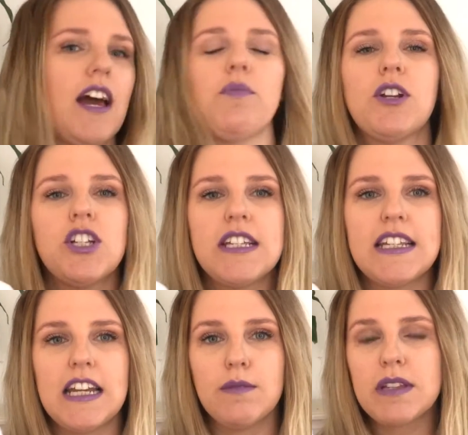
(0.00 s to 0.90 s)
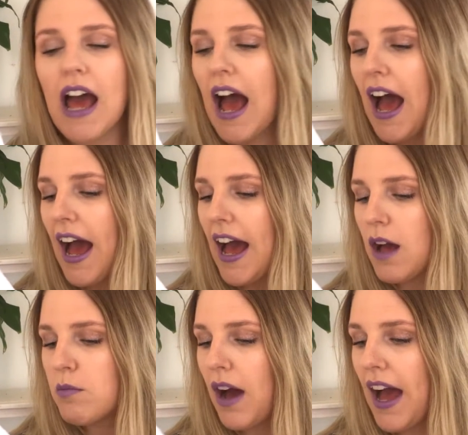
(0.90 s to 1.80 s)
that when she sleeps.
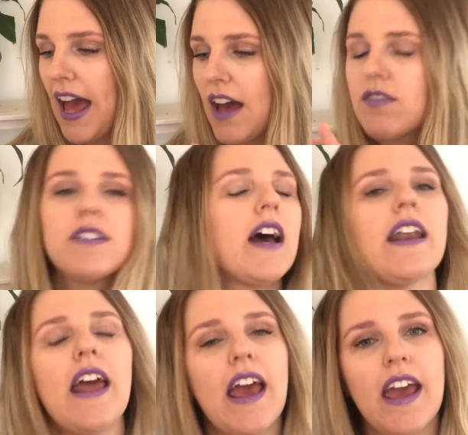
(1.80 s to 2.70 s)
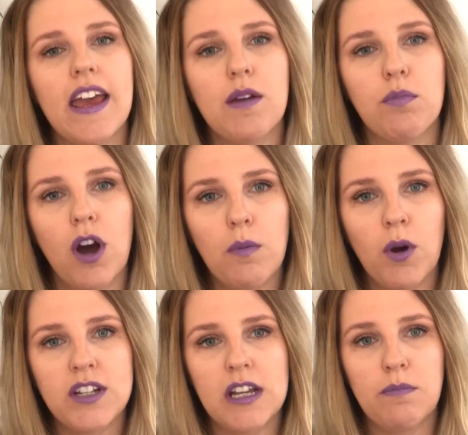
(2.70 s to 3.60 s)
I have done a blog
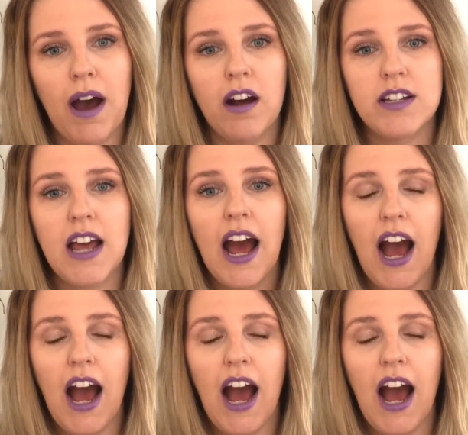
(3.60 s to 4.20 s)
post about